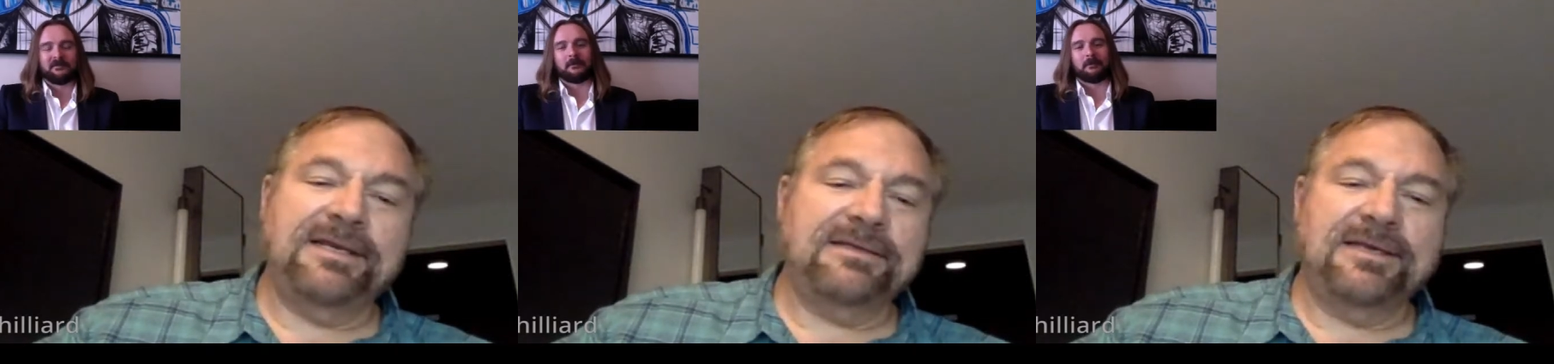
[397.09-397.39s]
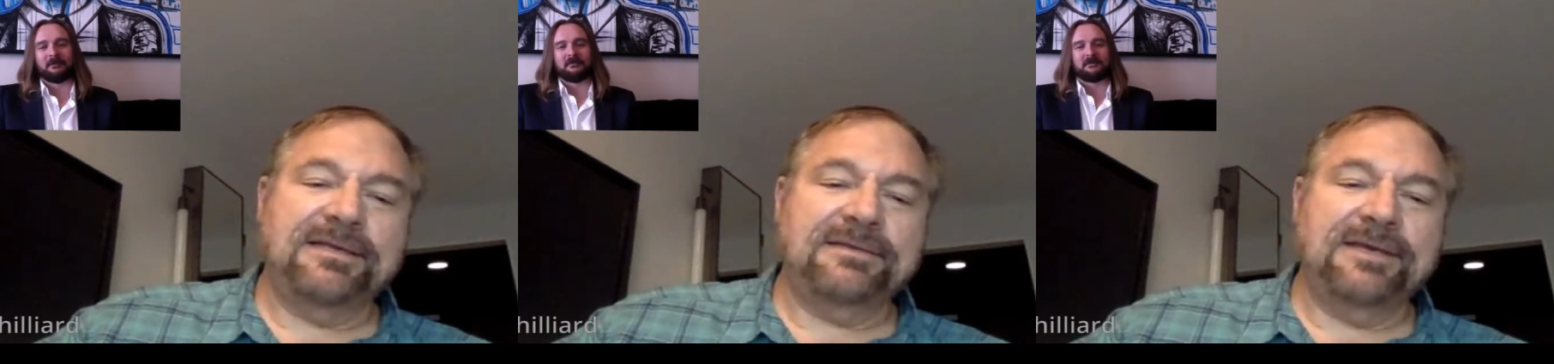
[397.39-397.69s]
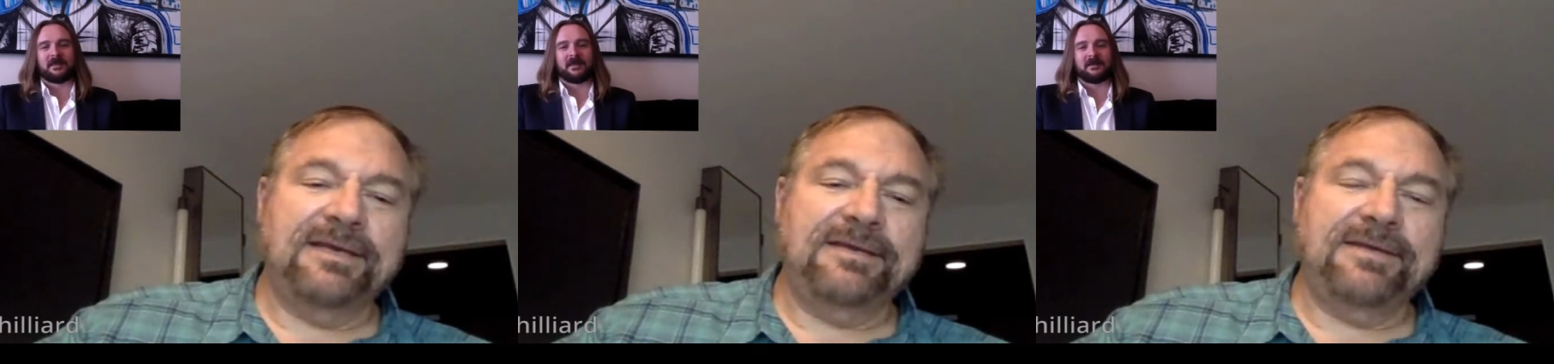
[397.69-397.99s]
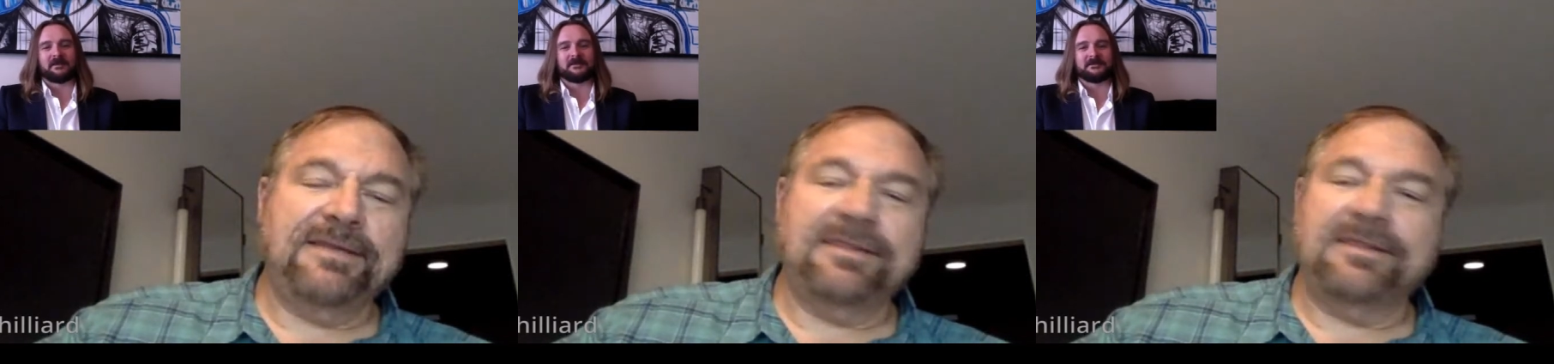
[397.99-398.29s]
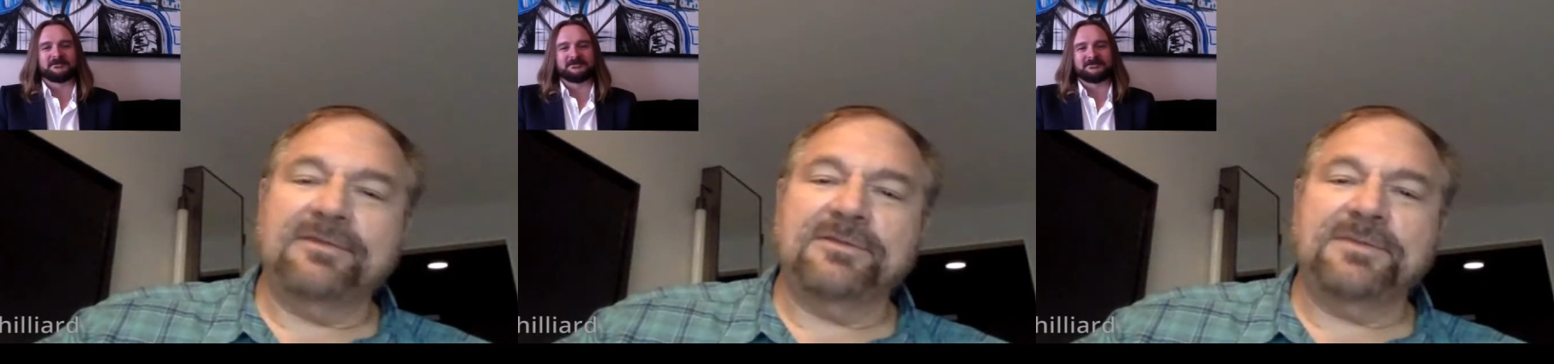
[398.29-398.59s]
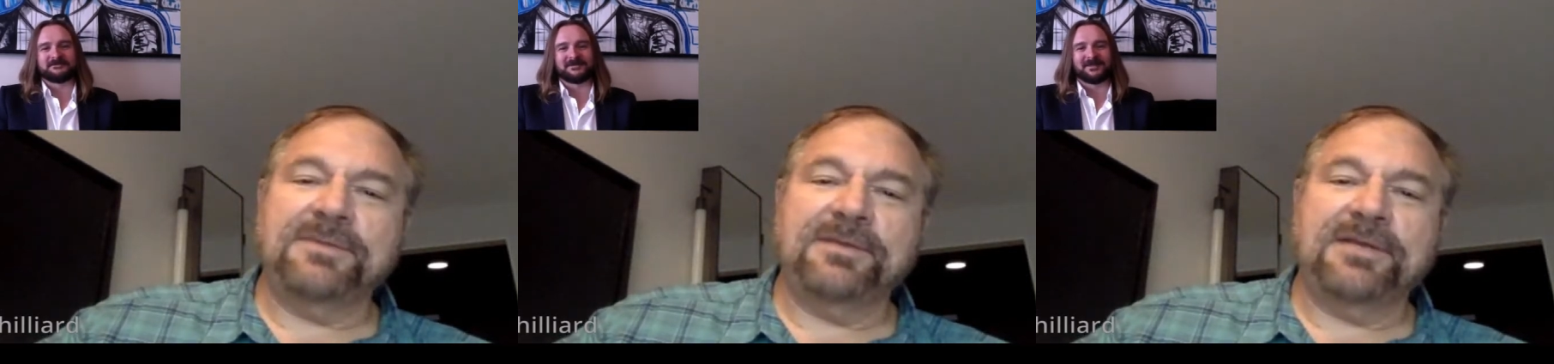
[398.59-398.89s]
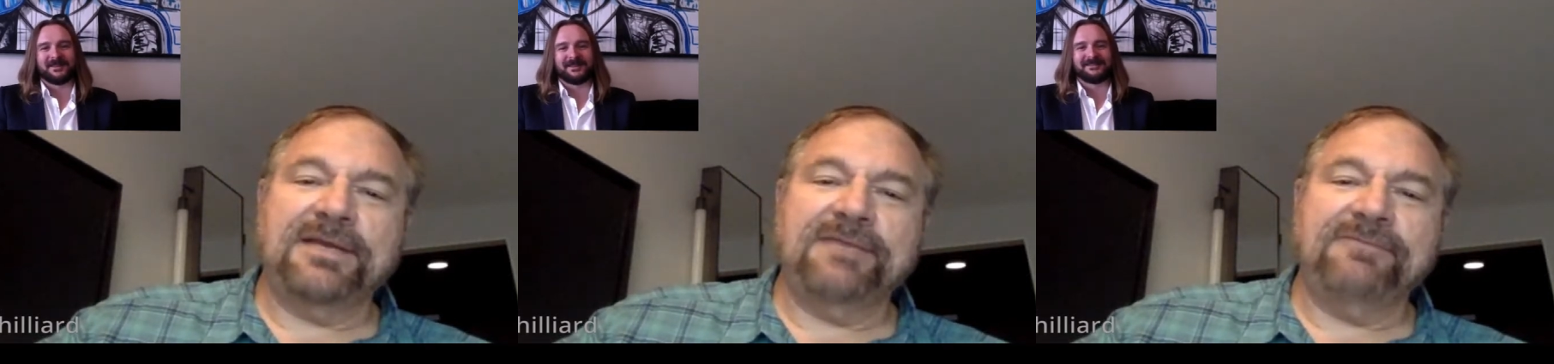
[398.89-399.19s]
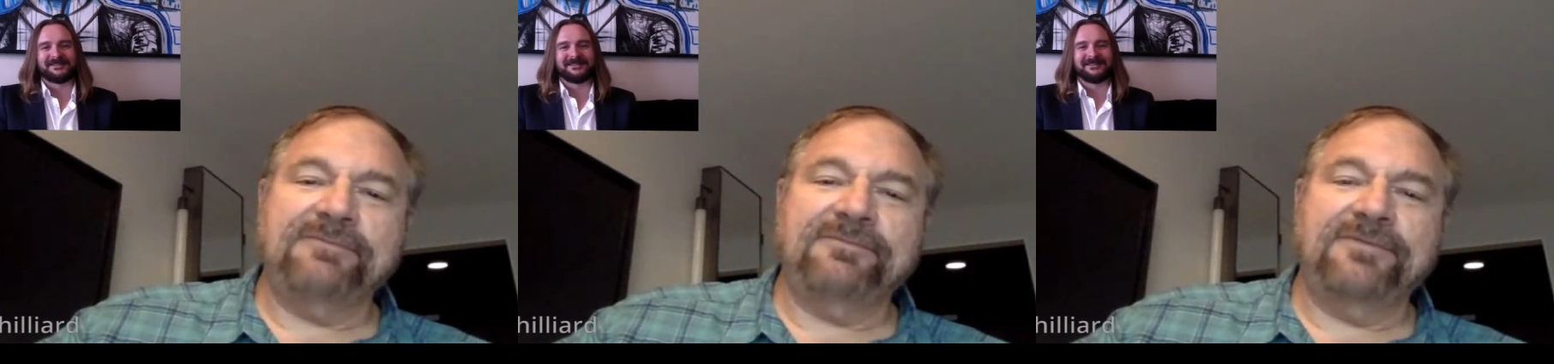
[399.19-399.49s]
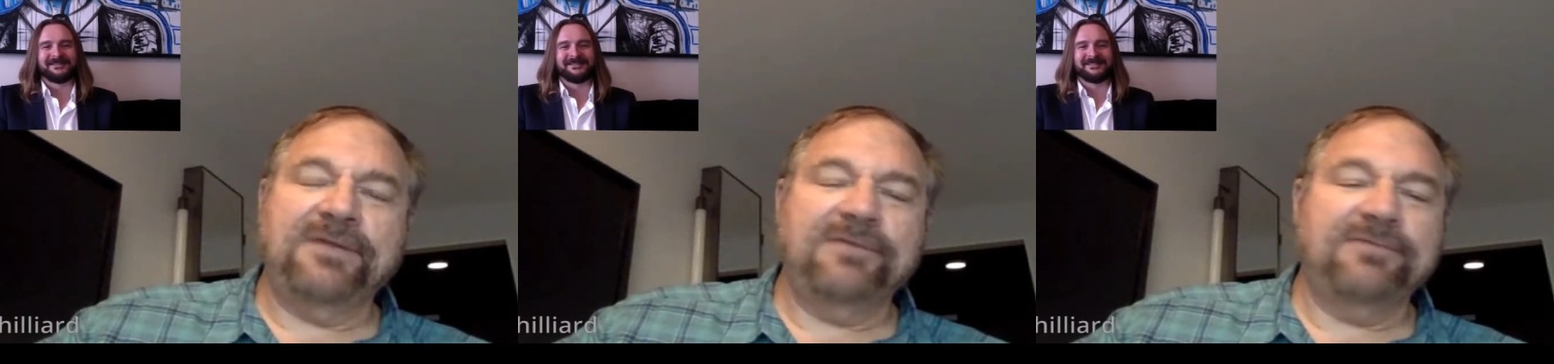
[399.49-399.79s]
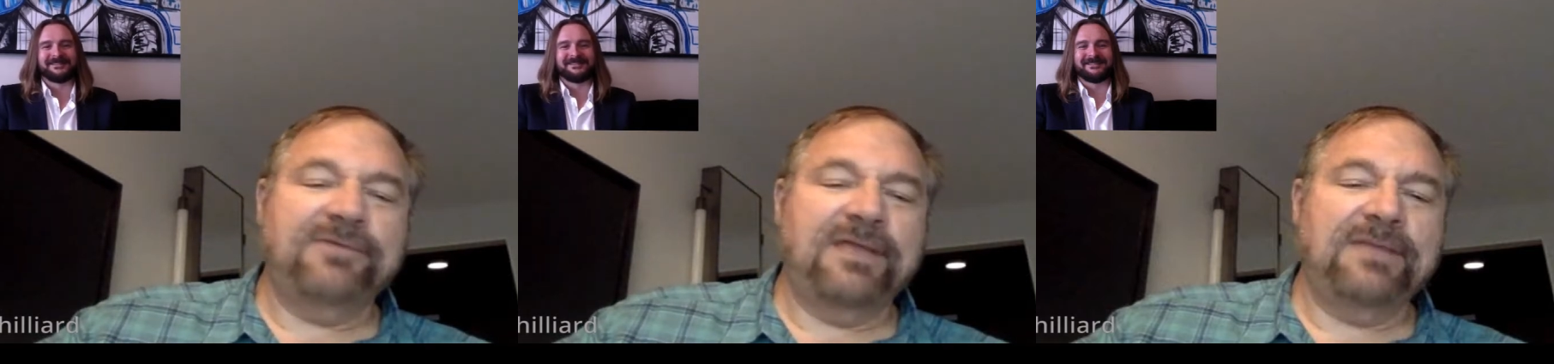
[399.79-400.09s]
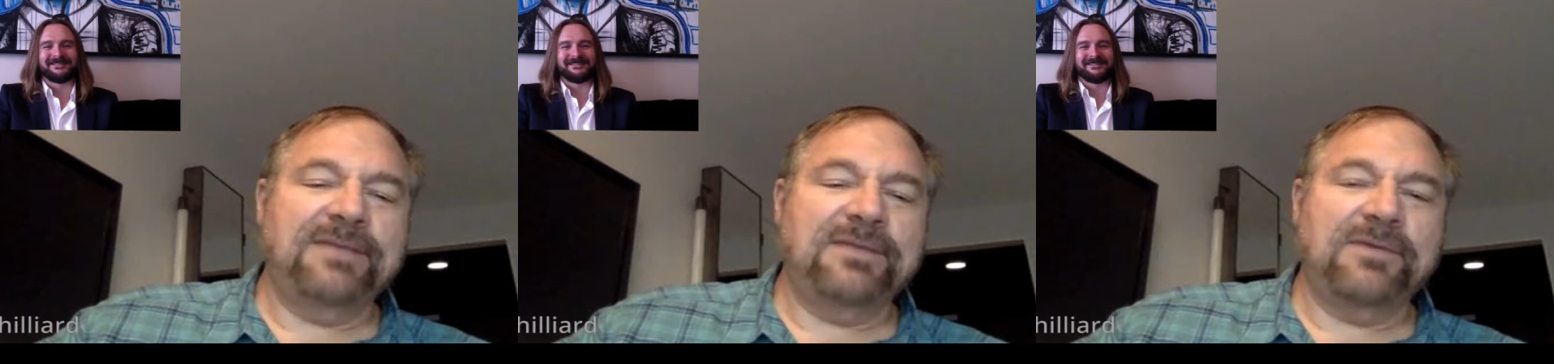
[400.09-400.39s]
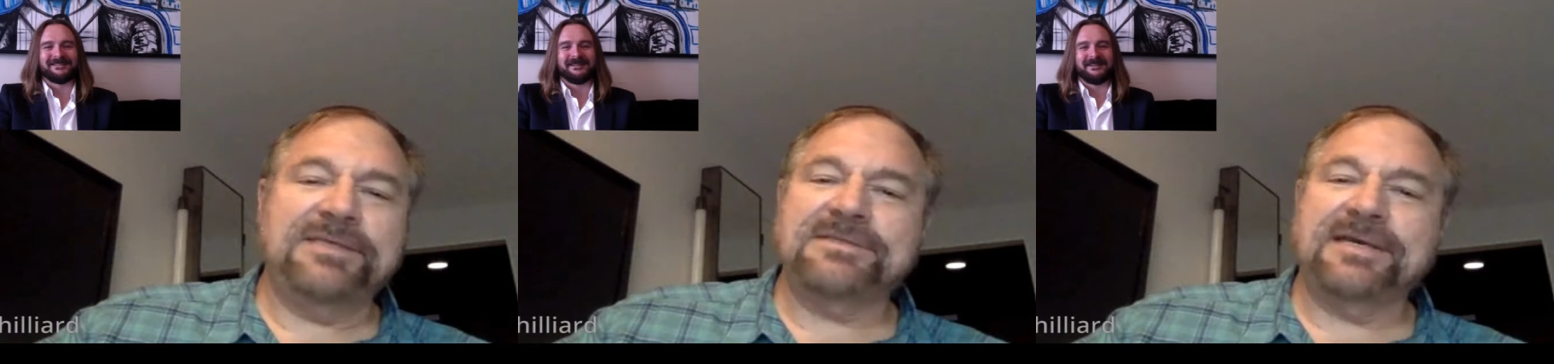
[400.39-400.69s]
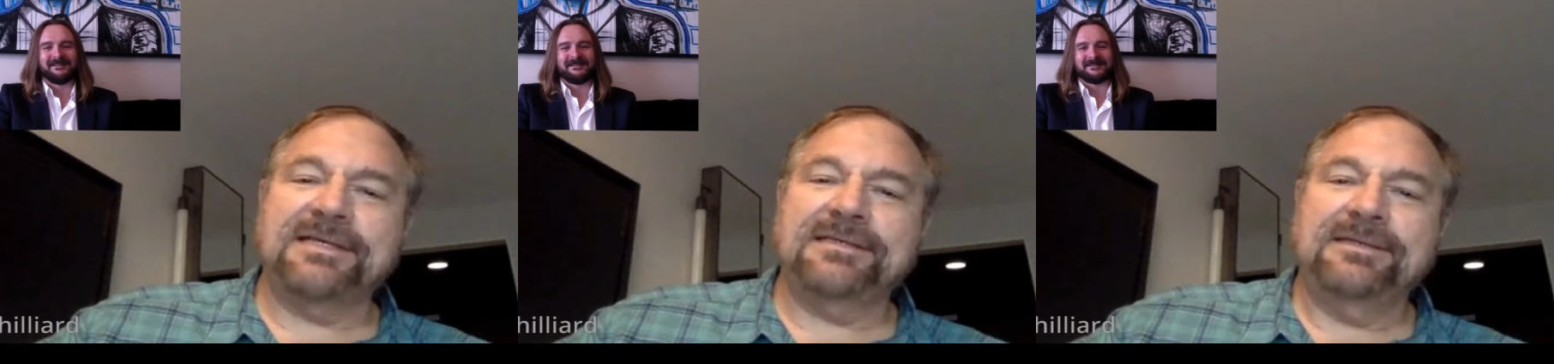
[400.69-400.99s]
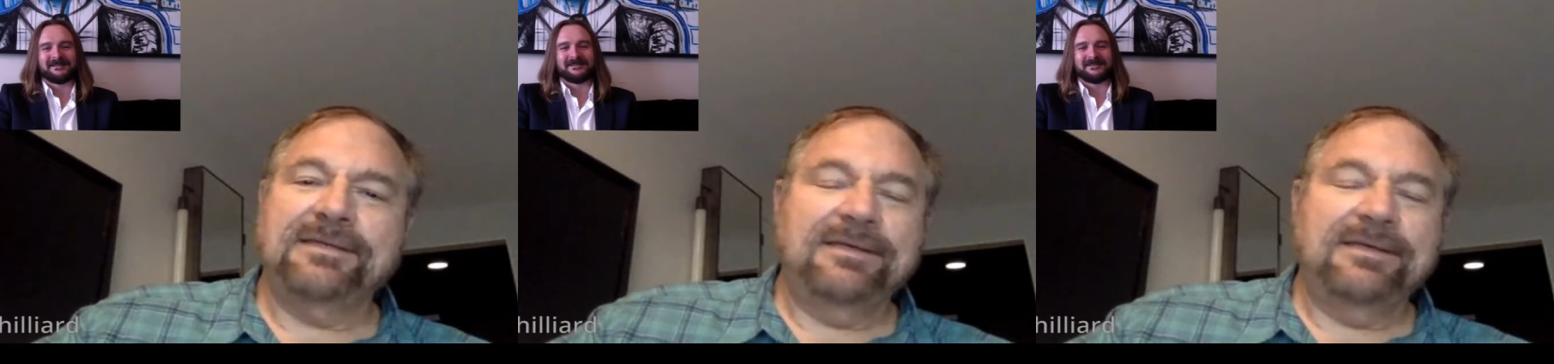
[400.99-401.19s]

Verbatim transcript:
Speaker 1: I, I, I uh, think those people are kind of you know falling by the wayside.